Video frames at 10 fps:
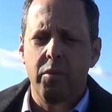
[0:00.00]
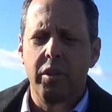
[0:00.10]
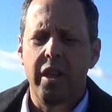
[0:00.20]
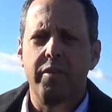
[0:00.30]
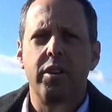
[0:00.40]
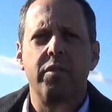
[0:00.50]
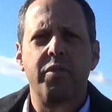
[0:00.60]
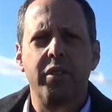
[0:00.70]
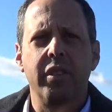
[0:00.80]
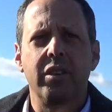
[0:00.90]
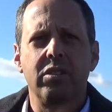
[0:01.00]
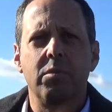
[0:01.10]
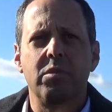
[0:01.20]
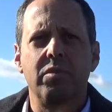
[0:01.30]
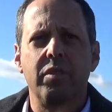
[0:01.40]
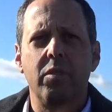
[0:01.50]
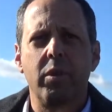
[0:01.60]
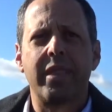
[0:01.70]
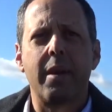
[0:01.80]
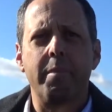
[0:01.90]
really have a good feeling in terms of
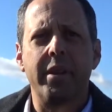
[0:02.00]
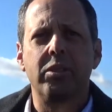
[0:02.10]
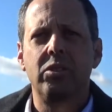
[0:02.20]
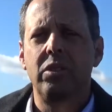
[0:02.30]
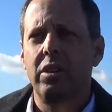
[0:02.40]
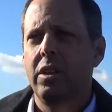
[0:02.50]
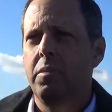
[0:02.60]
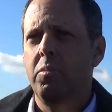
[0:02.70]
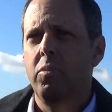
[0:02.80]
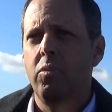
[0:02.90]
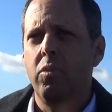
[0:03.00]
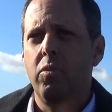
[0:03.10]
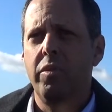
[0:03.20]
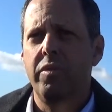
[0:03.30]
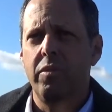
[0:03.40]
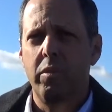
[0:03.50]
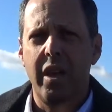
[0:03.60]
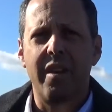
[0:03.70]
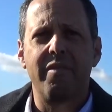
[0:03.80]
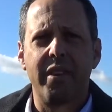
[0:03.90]
what that means. We
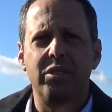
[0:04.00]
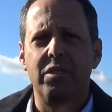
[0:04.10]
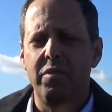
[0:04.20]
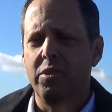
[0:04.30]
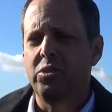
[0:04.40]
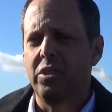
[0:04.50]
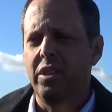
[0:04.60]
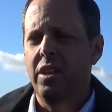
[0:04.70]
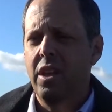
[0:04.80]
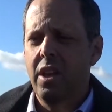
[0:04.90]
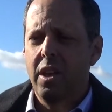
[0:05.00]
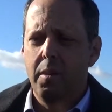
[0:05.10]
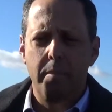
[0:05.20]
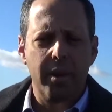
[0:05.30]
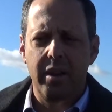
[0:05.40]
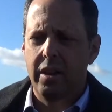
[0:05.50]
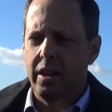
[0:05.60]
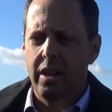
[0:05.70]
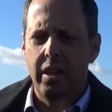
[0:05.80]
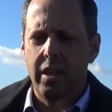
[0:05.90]
have faced adversity,
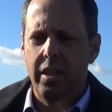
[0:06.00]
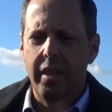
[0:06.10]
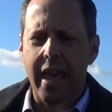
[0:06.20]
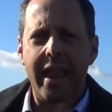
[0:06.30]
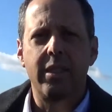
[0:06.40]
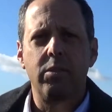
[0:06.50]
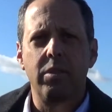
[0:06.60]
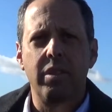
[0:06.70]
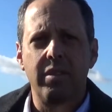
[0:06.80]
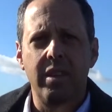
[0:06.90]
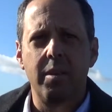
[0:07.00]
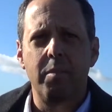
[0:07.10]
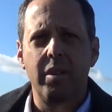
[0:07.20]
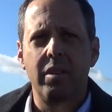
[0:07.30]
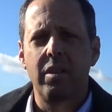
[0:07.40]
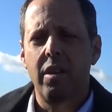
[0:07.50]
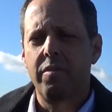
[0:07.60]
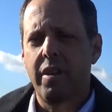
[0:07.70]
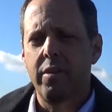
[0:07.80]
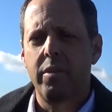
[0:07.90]
but the attitude of the team and our
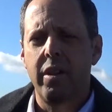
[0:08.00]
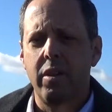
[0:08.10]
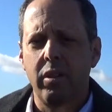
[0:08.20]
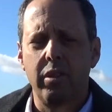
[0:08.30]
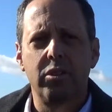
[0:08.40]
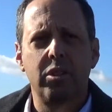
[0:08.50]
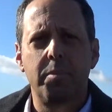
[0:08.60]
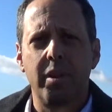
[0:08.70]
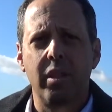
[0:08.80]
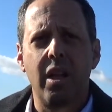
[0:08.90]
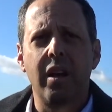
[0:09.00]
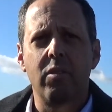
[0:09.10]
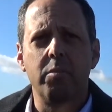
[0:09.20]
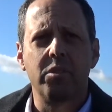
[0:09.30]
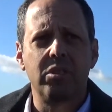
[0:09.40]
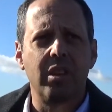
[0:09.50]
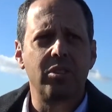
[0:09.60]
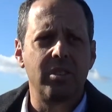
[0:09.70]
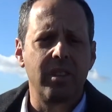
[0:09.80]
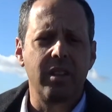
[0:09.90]
veteran and our leadership and our locker room is
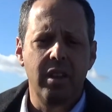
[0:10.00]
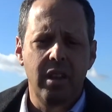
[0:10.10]
such that